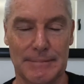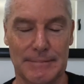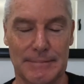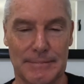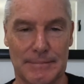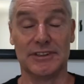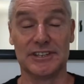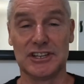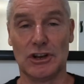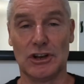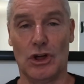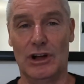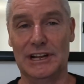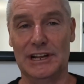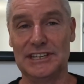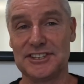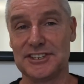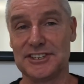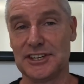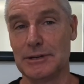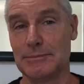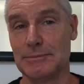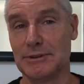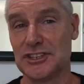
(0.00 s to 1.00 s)
But this Lions
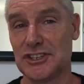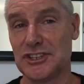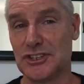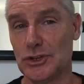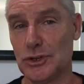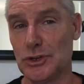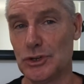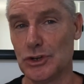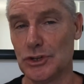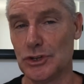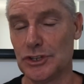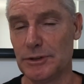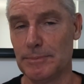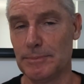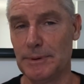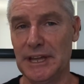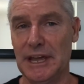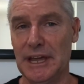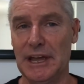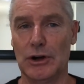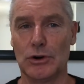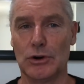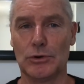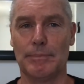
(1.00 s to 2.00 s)
team is too good to
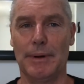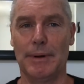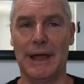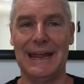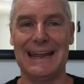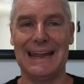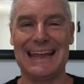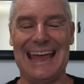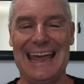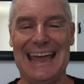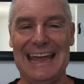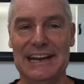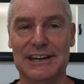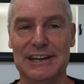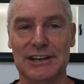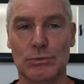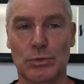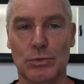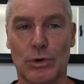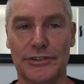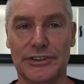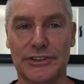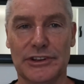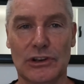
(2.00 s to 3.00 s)
be held back, and
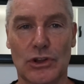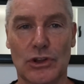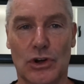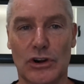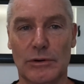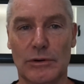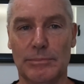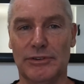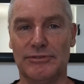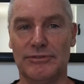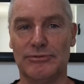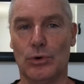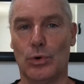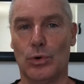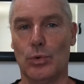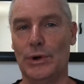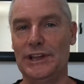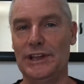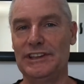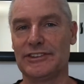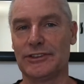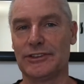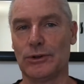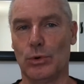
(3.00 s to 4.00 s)
it wasn't long before
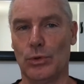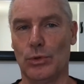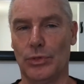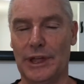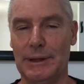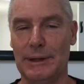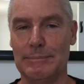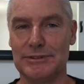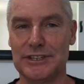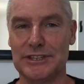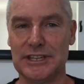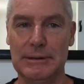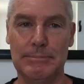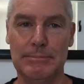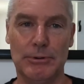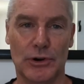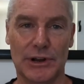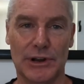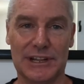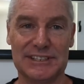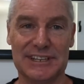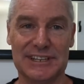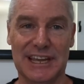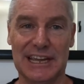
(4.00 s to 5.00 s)
we saw them deep
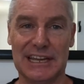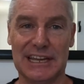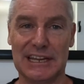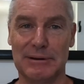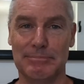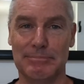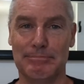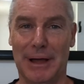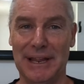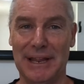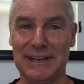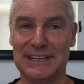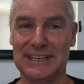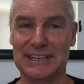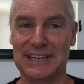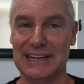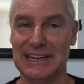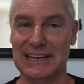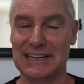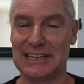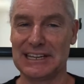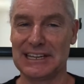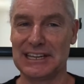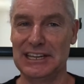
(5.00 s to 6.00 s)
on attack, and Bundy
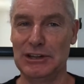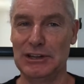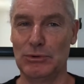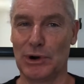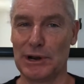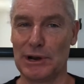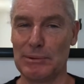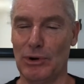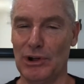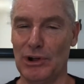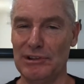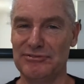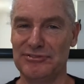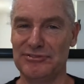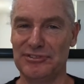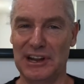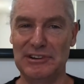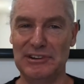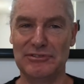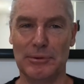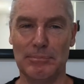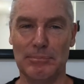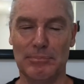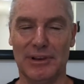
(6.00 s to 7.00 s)
Key, one of my
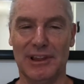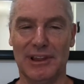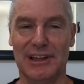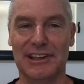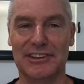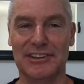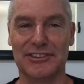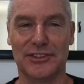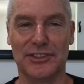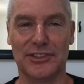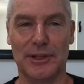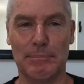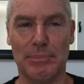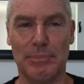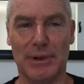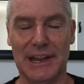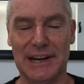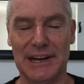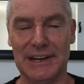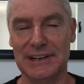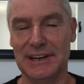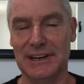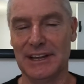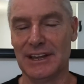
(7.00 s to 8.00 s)
favourite players on the
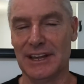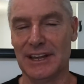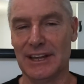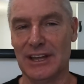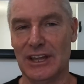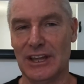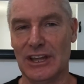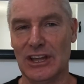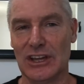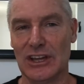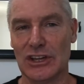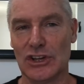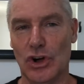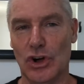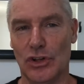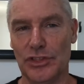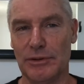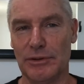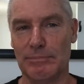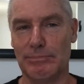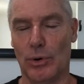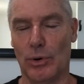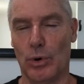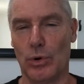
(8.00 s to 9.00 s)
planet, got
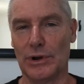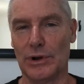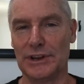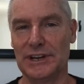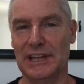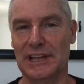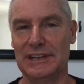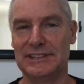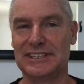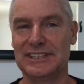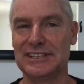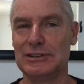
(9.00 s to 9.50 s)
the ball and